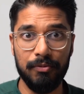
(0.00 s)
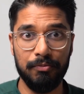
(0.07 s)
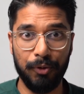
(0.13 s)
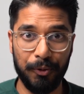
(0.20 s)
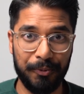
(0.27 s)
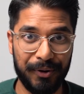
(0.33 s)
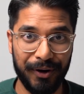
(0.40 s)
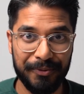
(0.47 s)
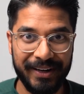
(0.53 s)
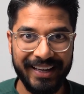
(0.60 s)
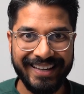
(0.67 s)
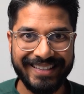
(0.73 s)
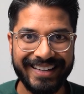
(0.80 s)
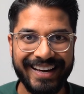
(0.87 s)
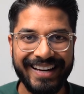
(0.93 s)
more
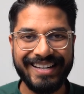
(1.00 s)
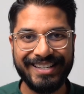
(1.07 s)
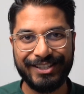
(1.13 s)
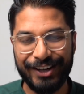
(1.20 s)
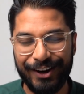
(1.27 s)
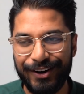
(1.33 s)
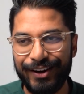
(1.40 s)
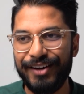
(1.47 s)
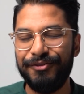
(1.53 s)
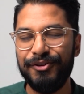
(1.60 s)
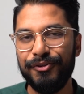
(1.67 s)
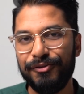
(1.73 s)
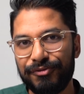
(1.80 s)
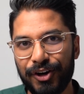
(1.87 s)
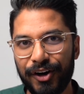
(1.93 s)
properties. So if
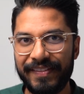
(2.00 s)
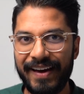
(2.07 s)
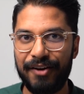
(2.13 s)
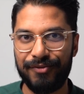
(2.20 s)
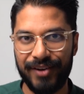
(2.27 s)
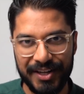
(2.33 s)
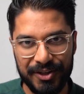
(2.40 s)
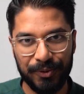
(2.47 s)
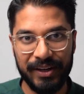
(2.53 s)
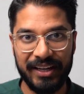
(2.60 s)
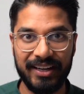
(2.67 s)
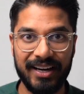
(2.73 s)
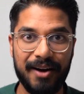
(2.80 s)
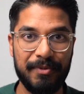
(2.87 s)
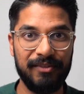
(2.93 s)
you've got that rental
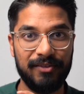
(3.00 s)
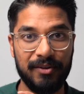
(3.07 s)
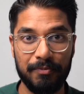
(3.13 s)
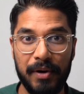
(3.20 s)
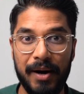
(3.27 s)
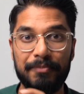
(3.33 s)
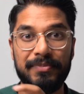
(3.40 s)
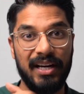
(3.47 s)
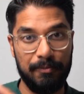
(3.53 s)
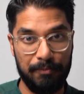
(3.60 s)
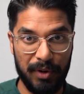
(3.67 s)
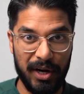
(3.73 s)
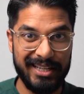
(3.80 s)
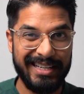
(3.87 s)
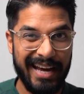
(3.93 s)
income even bumped up
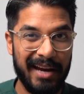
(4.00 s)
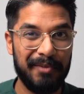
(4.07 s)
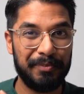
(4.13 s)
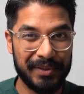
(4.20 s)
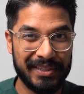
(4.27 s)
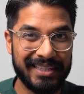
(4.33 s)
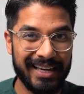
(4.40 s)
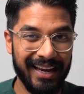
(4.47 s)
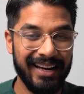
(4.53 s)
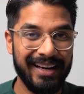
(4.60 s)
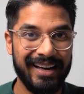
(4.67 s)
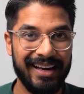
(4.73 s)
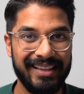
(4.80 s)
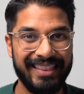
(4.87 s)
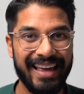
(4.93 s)
by 10%,
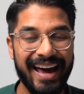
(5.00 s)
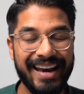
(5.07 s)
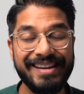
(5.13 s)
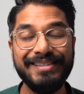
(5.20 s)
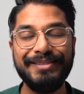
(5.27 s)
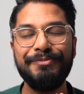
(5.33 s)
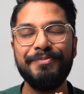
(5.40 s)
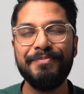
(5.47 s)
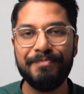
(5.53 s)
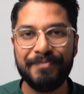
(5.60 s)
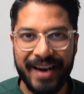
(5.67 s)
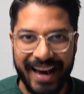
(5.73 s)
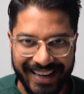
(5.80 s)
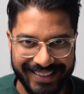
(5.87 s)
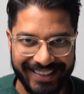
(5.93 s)
that is
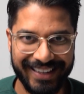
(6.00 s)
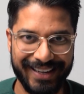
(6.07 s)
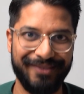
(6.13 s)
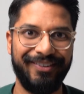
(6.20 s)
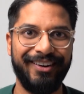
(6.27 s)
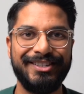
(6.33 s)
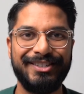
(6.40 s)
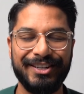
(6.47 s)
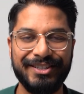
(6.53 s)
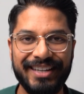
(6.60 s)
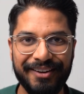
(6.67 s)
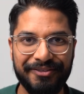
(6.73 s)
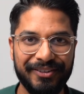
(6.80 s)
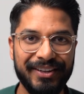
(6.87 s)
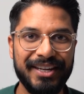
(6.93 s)
massive. So
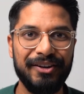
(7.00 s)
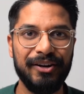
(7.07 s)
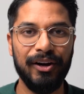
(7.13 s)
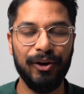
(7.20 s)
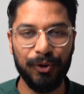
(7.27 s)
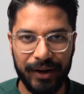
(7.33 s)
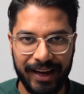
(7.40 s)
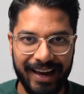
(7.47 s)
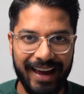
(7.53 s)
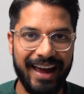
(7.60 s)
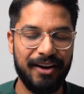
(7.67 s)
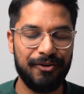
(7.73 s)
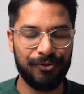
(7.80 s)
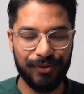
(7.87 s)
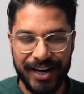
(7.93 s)
definitely look
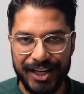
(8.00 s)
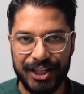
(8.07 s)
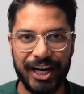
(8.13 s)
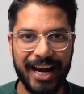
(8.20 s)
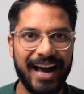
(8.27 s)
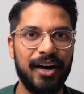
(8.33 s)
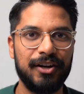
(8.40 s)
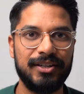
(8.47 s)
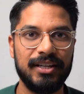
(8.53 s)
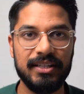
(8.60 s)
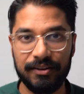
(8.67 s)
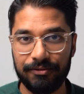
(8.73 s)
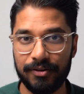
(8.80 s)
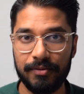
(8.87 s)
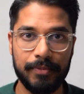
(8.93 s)
and reach out to
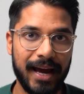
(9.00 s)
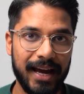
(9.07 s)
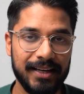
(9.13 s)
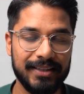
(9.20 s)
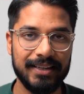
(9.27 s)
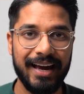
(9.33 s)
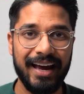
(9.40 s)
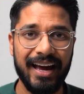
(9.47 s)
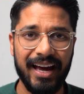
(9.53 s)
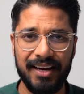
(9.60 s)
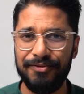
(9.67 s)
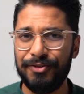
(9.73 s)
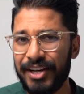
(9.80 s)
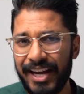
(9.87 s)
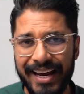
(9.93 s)
different banks. And
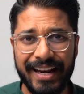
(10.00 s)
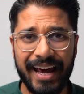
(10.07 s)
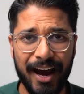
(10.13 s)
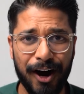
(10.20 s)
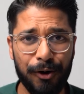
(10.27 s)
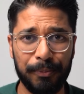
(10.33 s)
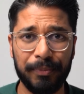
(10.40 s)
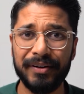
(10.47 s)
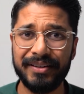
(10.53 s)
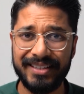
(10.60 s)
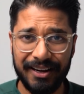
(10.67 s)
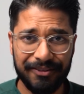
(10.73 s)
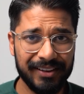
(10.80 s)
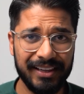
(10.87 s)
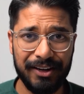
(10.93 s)
if you need help,
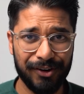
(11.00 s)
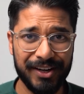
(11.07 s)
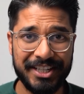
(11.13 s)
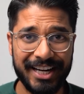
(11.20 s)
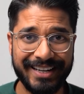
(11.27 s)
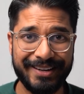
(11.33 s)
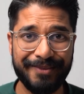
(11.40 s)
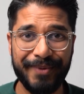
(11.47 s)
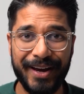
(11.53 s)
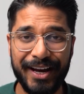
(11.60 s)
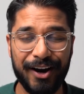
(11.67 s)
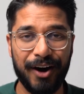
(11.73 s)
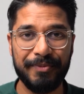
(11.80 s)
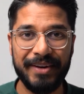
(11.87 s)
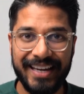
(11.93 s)
definitely reach out to me.
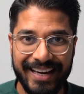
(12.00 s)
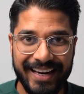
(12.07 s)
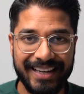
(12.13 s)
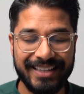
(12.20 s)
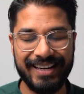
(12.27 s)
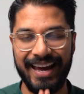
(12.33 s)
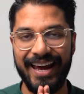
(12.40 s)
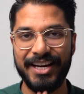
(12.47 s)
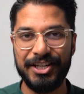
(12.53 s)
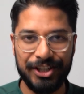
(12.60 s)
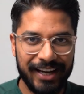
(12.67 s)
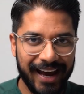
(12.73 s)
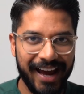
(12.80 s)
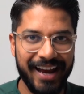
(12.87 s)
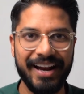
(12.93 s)
I'm here to
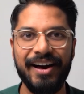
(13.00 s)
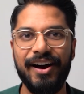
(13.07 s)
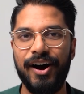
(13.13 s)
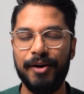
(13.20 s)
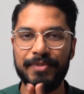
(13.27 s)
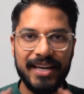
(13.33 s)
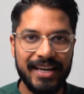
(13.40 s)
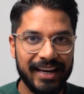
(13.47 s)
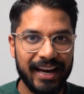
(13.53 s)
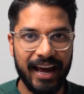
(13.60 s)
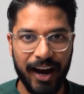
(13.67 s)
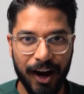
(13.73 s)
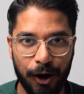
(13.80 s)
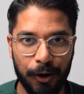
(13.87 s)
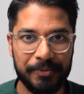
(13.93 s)
educate. I'm here to
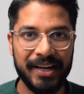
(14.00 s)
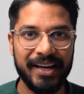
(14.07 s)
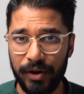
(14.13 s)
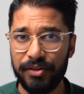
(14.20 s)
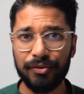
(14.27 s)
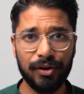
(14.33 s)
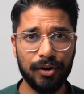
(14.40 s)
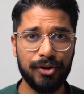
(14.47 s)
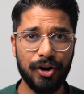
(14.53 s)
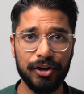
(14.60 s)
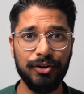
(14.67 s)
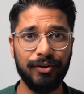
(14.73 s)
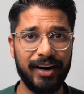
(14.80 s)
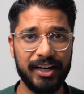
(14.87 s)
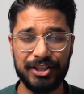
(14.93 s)
help. Whether or not
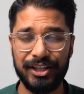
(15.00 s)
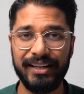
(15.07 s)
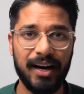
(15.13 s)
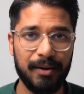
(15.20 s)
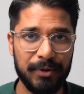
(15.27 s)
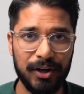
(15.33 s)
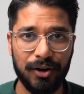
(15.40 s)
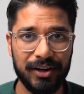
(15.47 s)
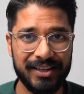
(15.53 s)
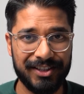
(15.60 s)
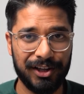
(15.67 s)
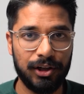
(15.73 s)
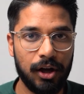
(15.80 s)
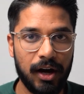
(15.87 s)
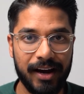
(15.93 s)
you're actually coming on as a
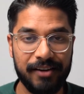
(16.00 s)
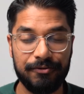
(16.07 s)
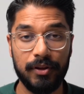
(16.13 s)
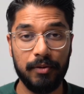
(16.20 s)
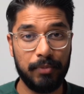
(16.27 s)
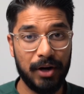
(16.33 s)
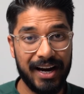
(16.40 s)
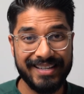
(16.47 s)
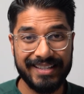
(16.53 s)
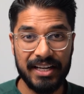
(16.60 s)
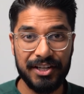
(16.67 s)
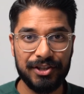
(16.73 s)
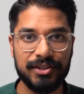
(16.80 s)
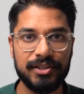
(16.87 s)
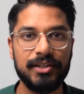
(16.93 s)
client for the buyer's
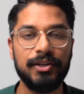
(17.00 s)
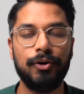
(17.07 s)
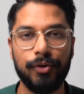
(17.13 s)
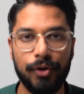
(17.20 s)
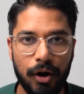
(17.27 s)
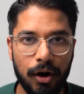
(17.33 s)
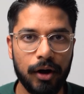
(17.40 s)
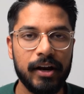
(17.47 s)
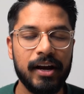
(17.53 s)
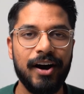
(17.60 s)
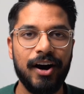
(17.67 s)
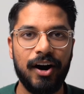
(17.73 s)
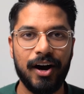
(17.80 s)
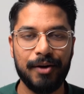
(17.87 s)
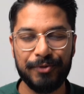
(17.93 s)
agency or not,
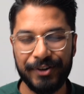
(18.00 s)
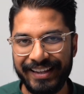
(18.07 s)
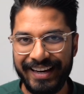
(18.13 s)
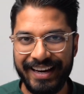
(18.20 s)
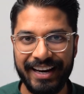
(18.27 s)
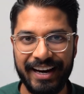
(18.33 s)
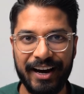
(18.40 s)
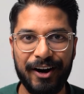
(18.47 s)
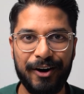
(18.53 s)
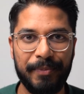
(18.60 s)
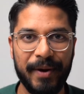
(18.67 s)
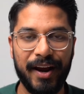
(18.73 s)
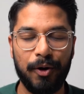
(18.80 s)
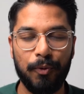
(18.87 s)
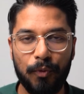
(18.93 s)
I'm really here to help,
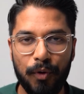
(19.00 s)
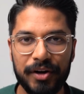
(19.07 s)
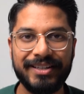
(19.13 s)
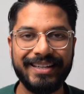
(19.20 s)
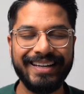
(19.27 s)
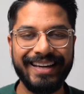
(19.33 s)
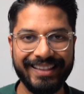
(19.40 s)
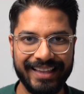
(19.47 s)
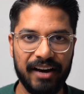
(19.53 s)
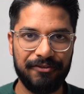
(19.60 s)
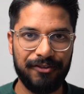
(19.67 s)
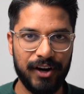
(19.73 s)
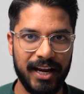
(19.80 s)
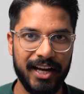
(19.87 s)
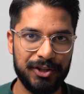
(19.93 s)
and I want to get that
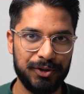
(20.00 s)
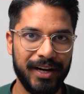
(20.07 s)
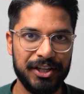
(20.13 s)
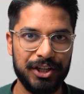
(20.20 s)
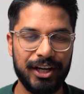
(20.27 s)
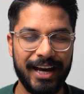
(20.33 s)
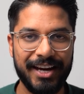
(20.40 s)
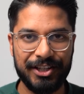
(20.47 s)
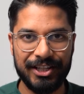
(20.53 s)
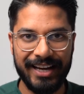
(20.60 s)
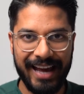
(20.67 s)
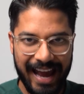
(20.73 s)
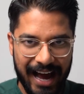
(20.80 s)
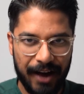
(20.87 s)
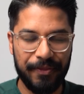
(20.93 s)
financial education
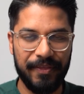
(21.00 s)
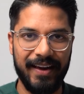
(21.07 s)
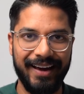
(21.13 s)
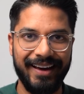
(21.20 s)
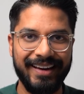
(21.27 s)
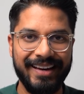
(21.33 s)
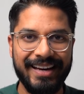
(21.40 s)
out there.